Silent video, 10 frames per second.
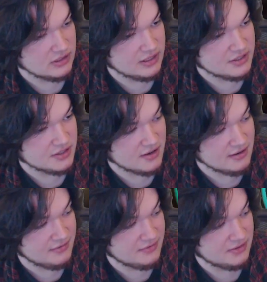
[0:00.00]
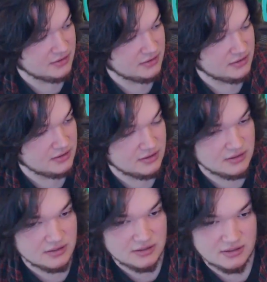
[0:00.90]
On a scarf?
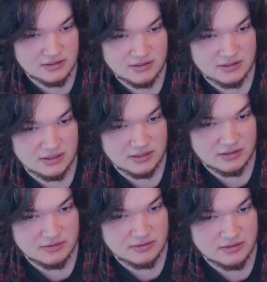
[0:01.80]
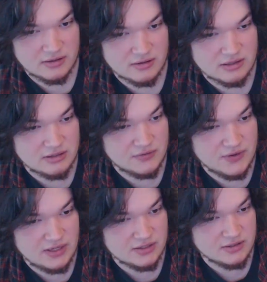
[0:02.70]
And are its
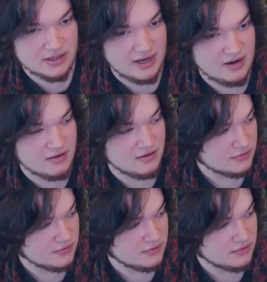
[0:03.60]
feet tired?